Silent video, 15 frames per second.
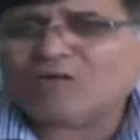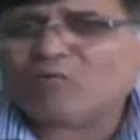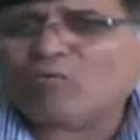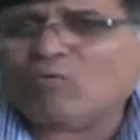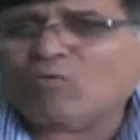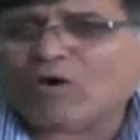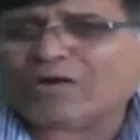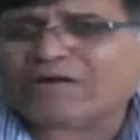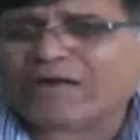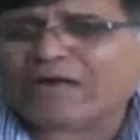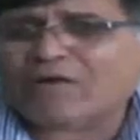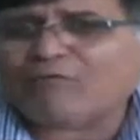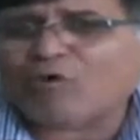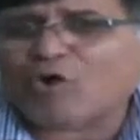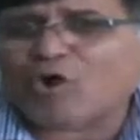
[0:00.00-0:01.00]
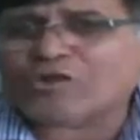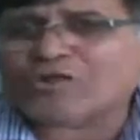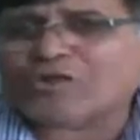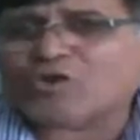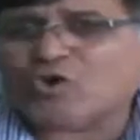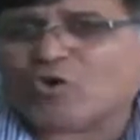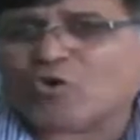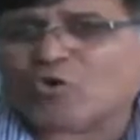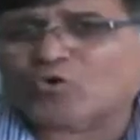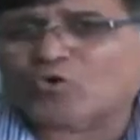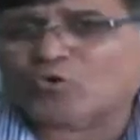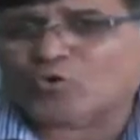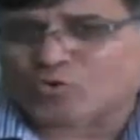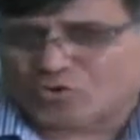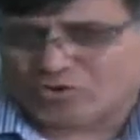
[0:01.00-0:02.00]
what kind of a logic you are going to
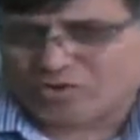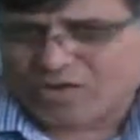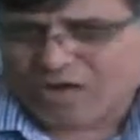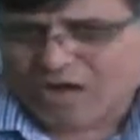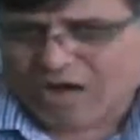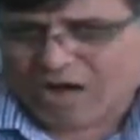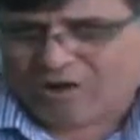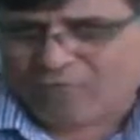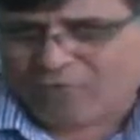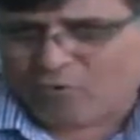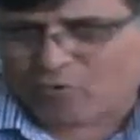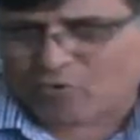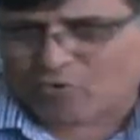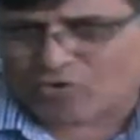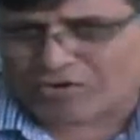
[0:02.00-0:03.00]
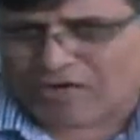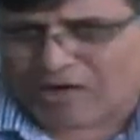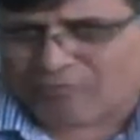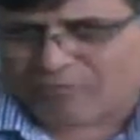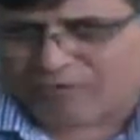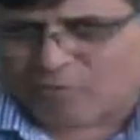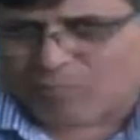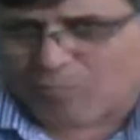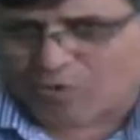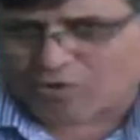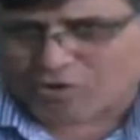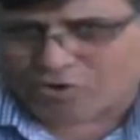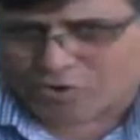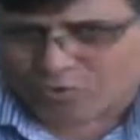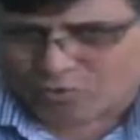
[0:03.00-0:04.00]
use. Are we going to start with the
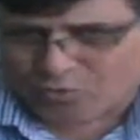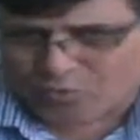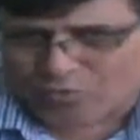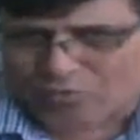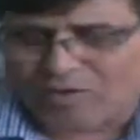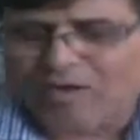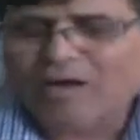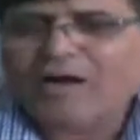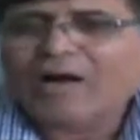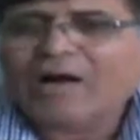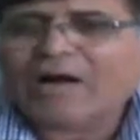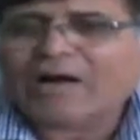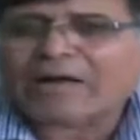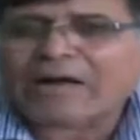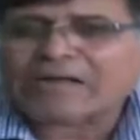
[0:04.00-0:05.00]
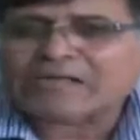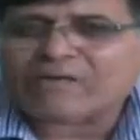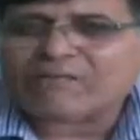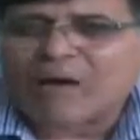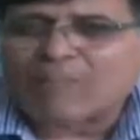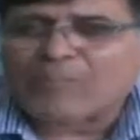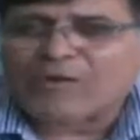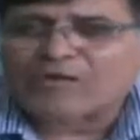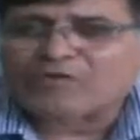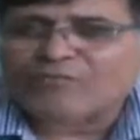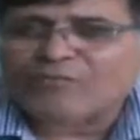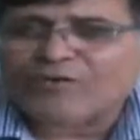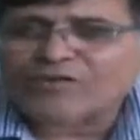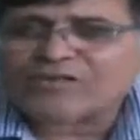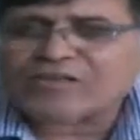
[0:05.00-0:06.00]
positive kinds of appeals
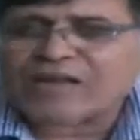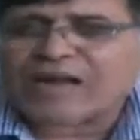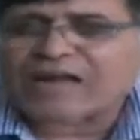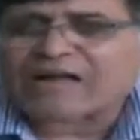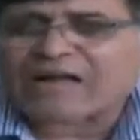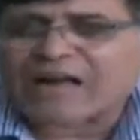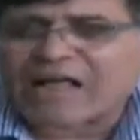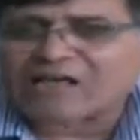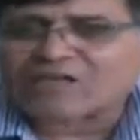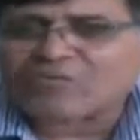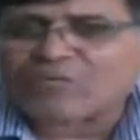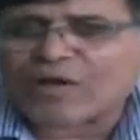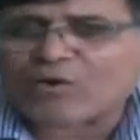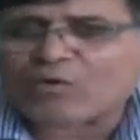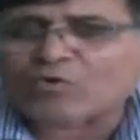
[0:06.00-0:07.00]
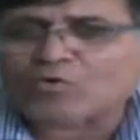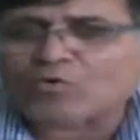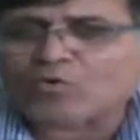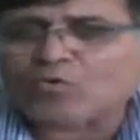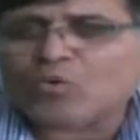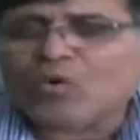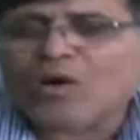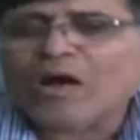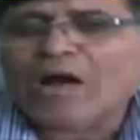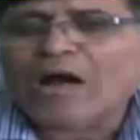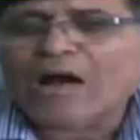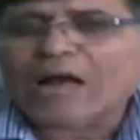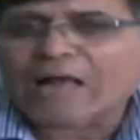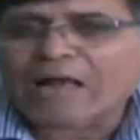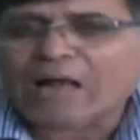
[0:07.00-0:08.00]
first, and at last we are going to
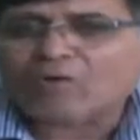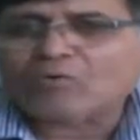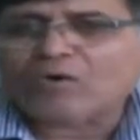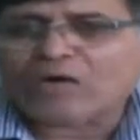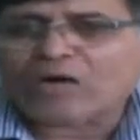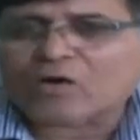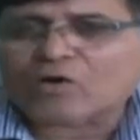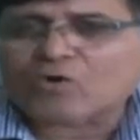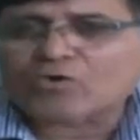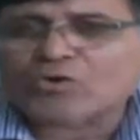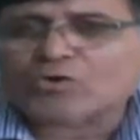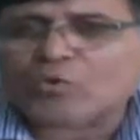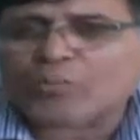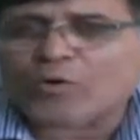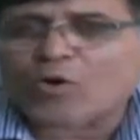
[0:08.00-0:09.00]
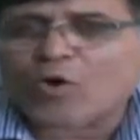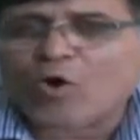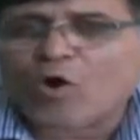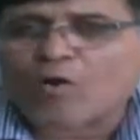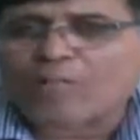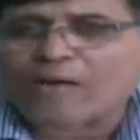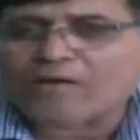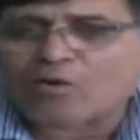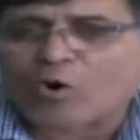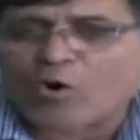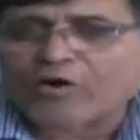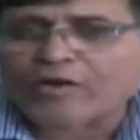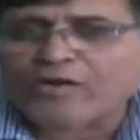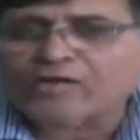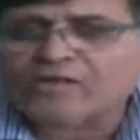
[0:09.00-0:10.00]
allow the conclusion to be drawn by the
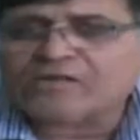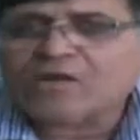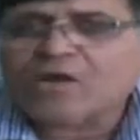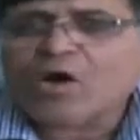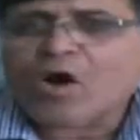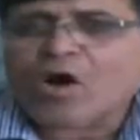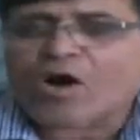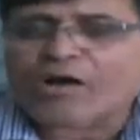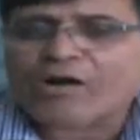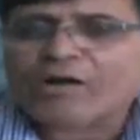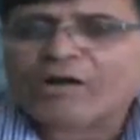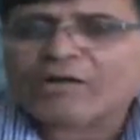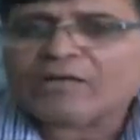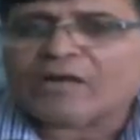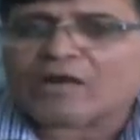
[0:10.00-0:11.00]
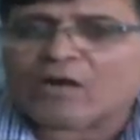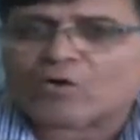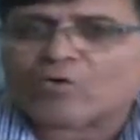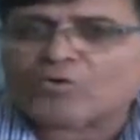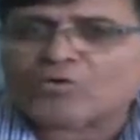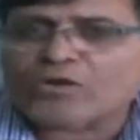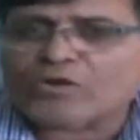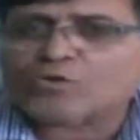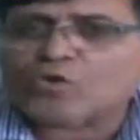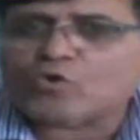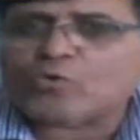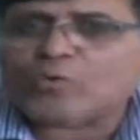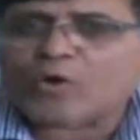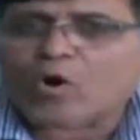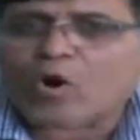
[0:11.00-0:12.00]
audience, or the conclusion is going to
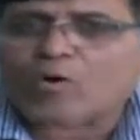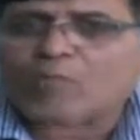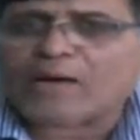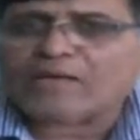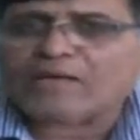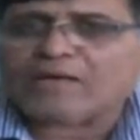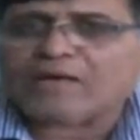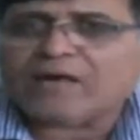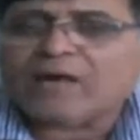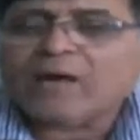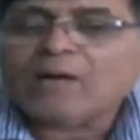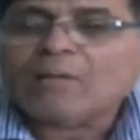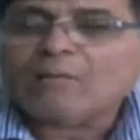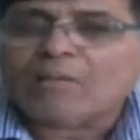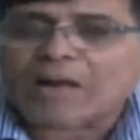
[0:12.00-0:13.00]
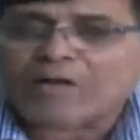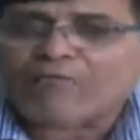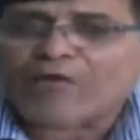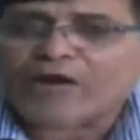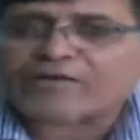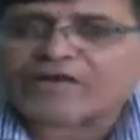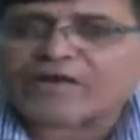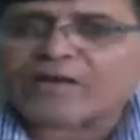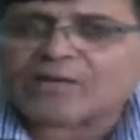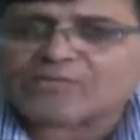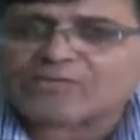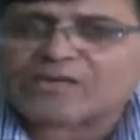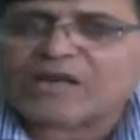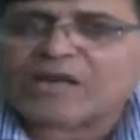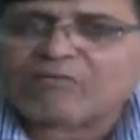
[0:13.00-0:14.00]
be drawn by the manufacturer
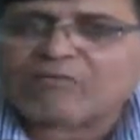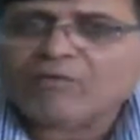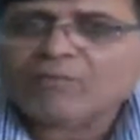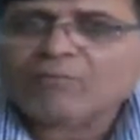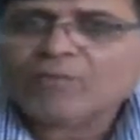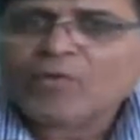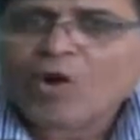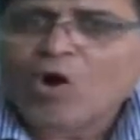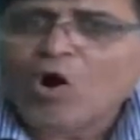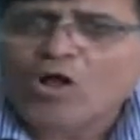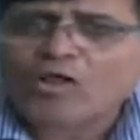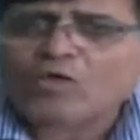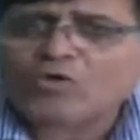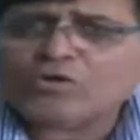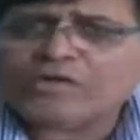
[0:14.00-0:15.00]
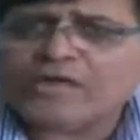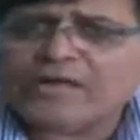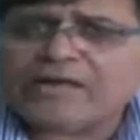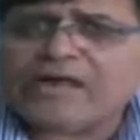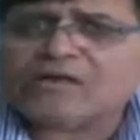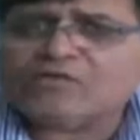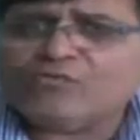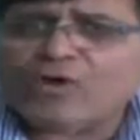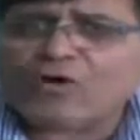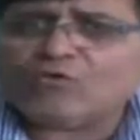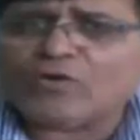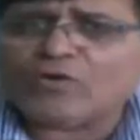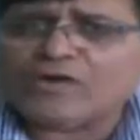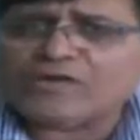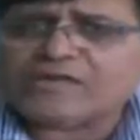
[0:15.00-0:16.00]
himself? All those areas we have to
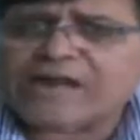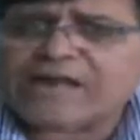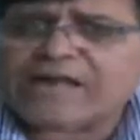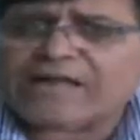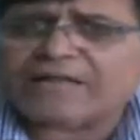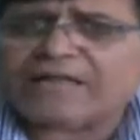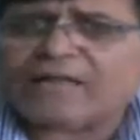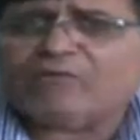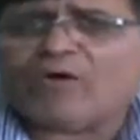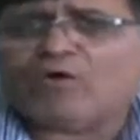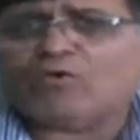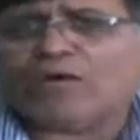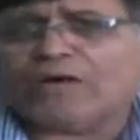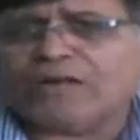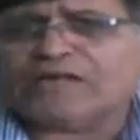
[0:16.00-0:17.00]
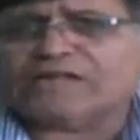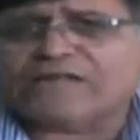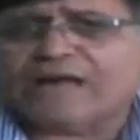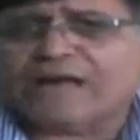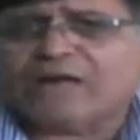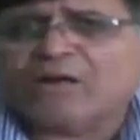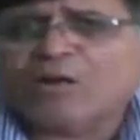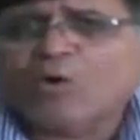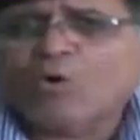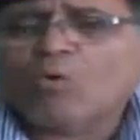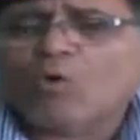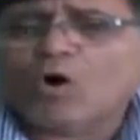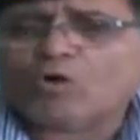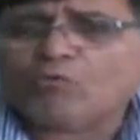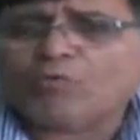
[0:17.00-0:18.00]
decide, and then we have to understand
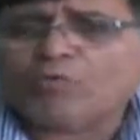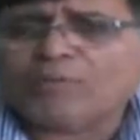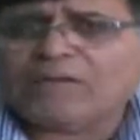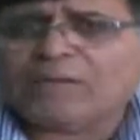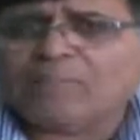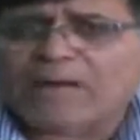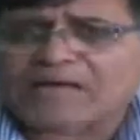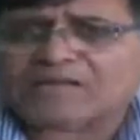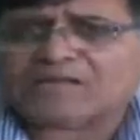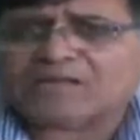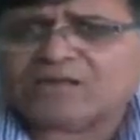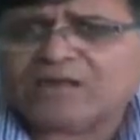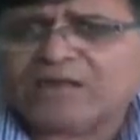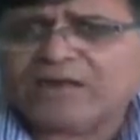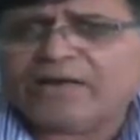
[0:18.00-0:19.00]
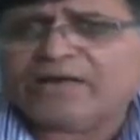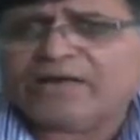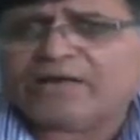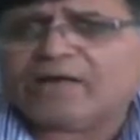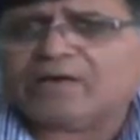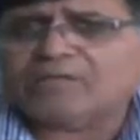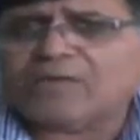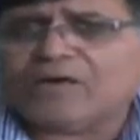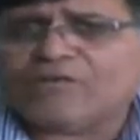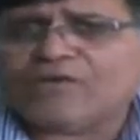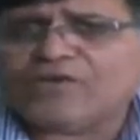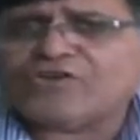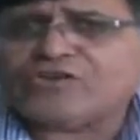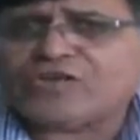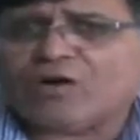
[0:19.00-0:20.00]
what would be the best in terms of
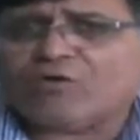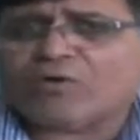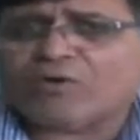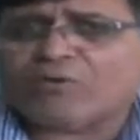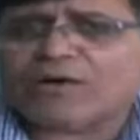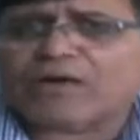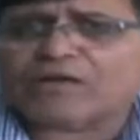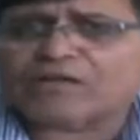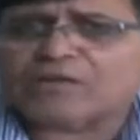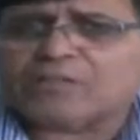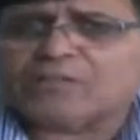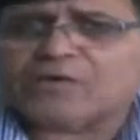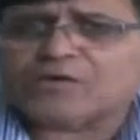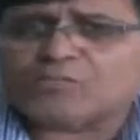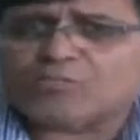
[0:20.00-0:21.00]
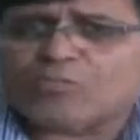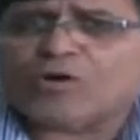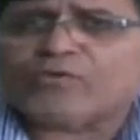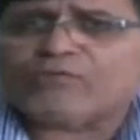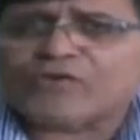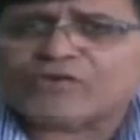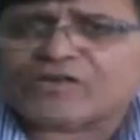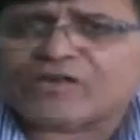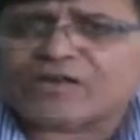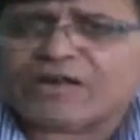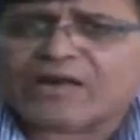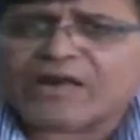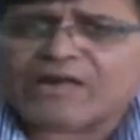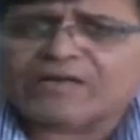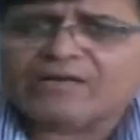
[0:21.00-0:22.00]
reaching out to our customers more efficiently
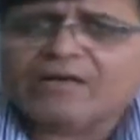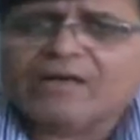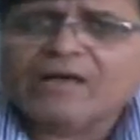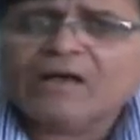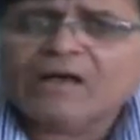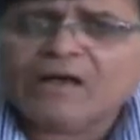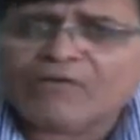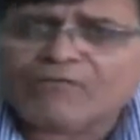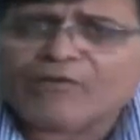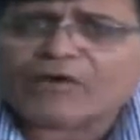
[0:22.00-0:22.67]
and effectively.